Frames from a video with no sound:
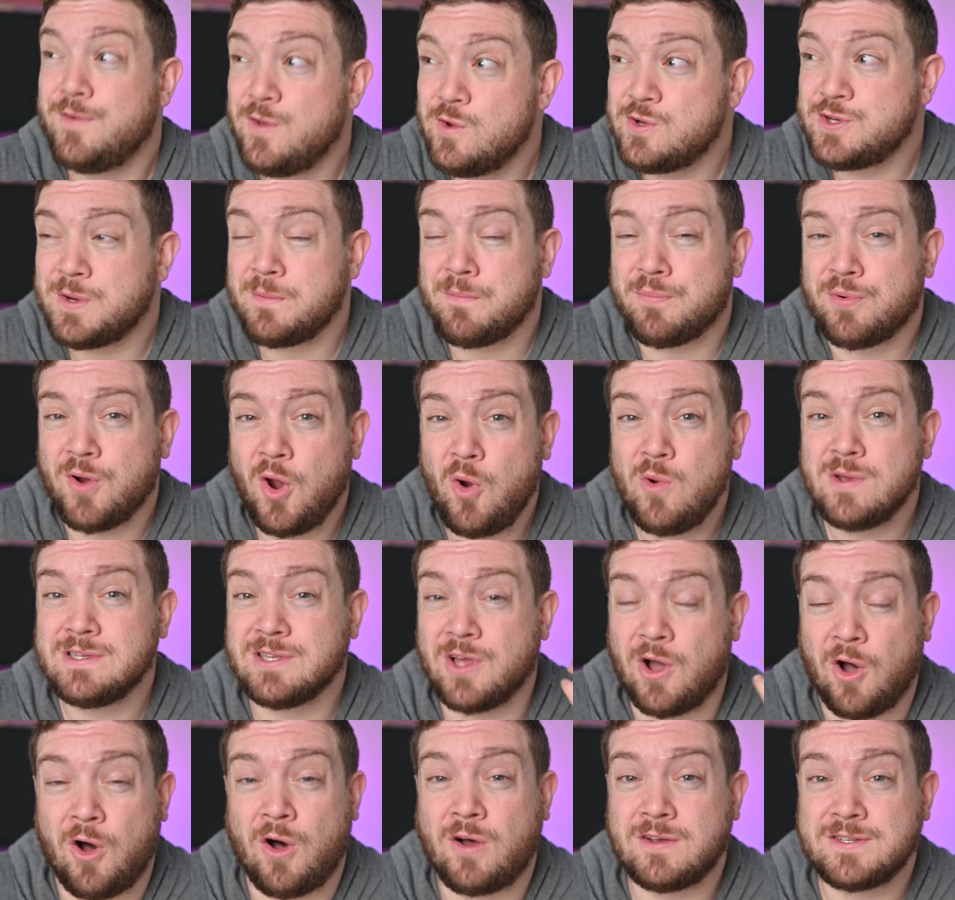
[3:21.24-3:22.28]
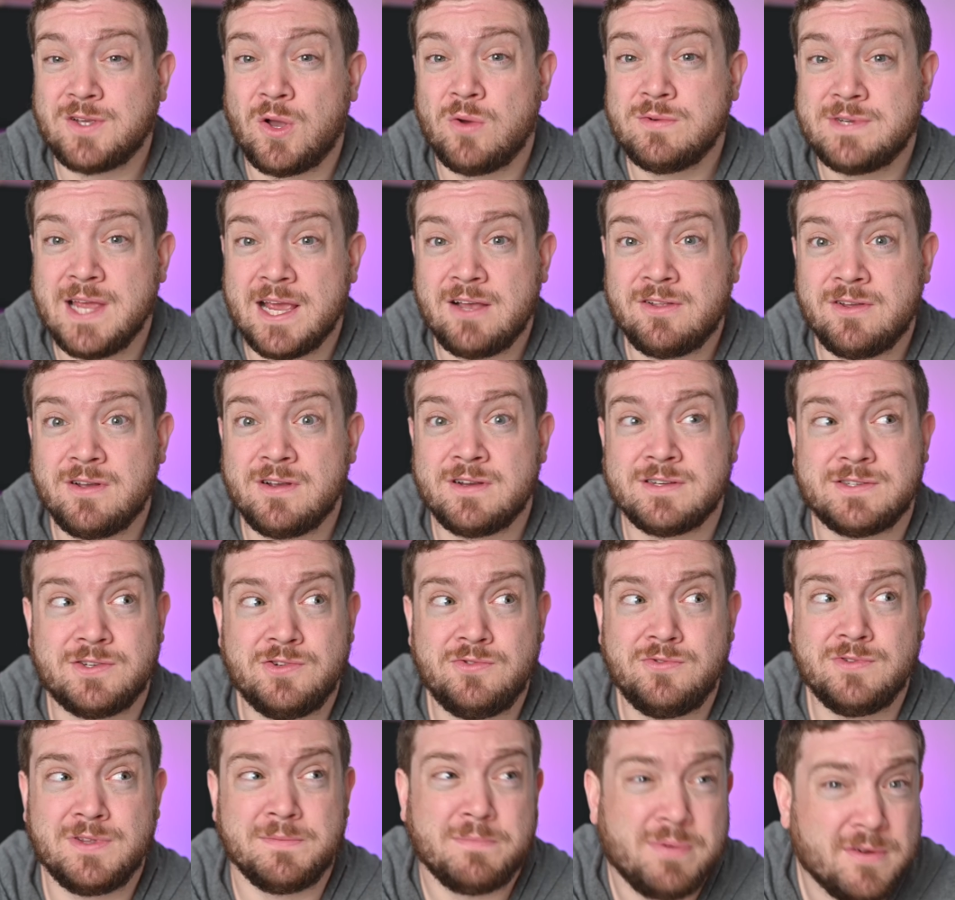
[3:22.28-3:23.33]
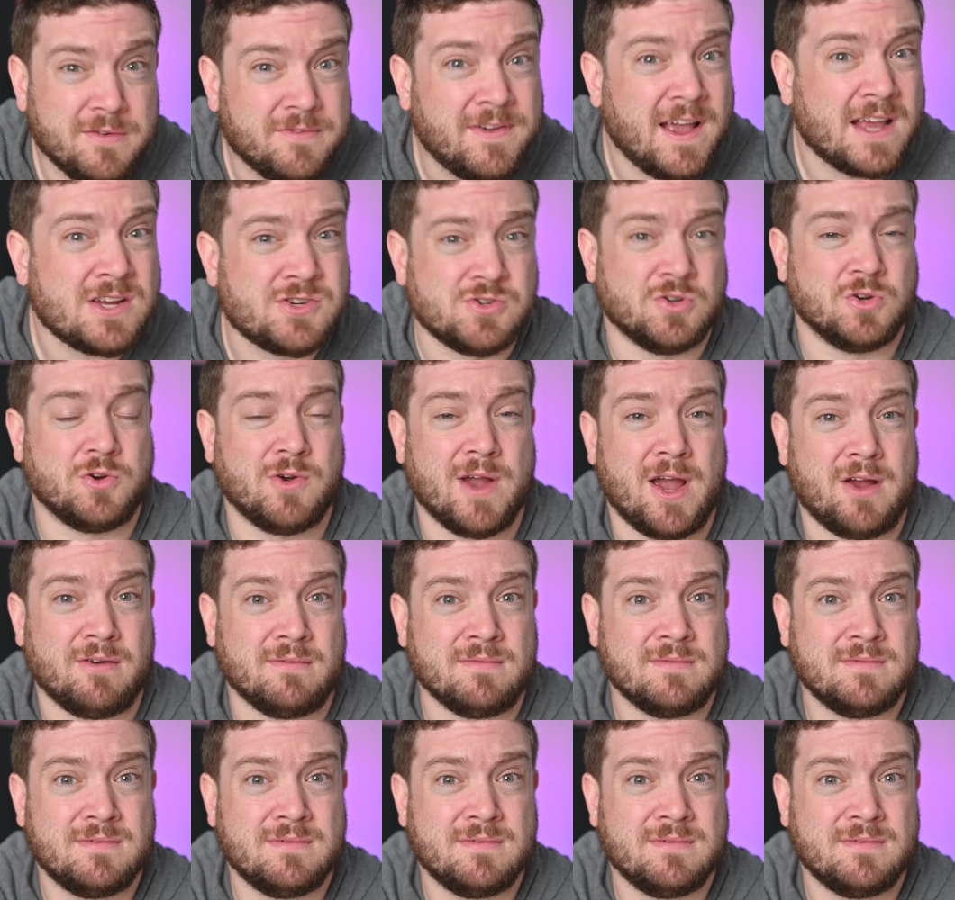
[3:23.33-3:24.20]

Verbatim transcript: Fusion Pro is also tailored to the professional crowd,